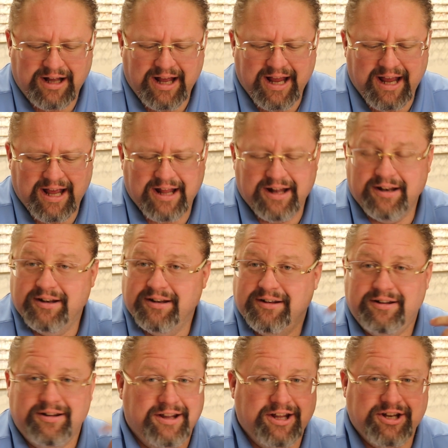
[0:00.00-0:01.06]
and
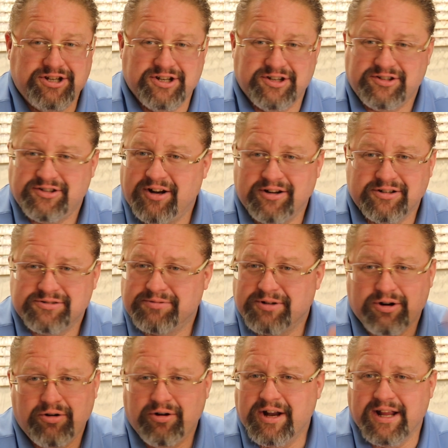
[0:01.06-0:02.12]
it just starts
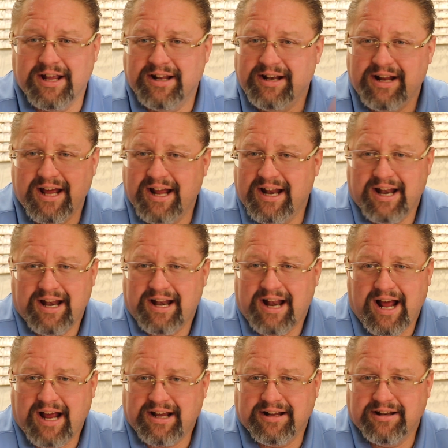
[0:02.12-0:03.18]
recording it, and
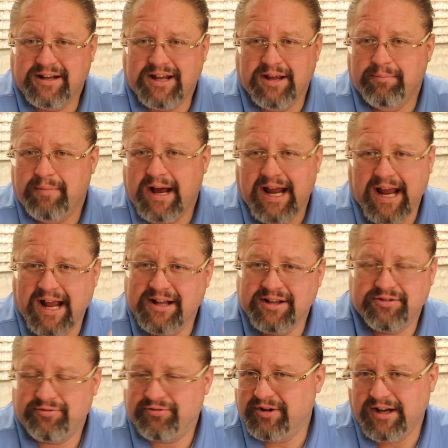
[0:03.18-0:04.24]
I can keep my
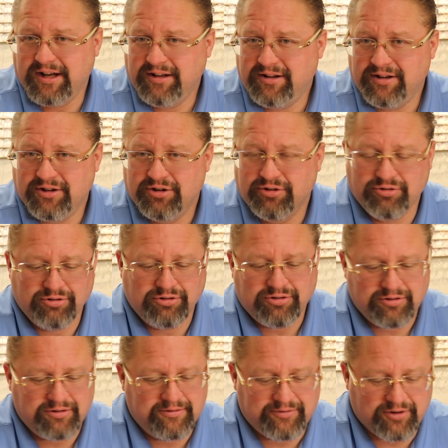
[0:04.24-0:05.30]
hands free to
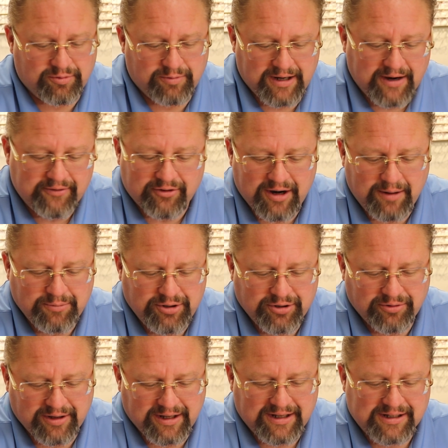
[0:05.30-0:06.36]
use for whatever I'm
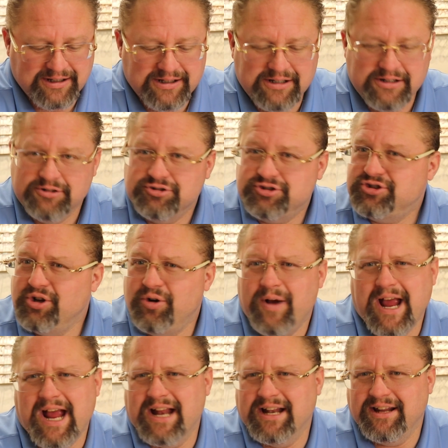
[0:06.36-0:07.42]
doing. So
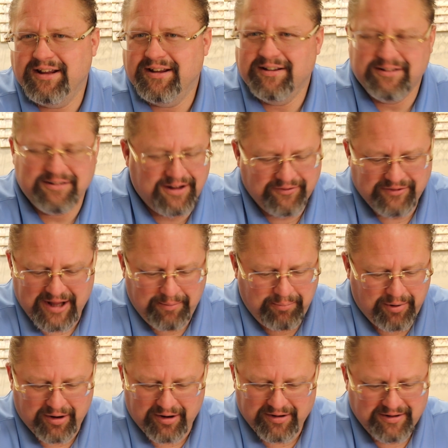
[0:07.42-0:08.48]
handy. Love that
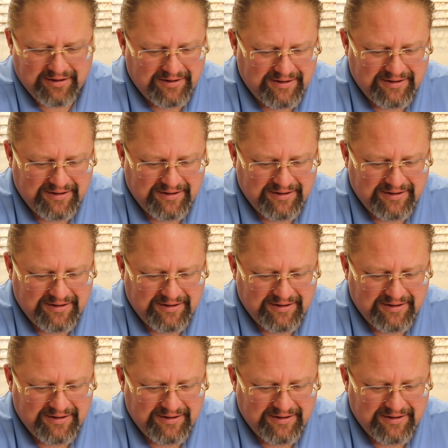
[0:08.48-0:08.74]
part.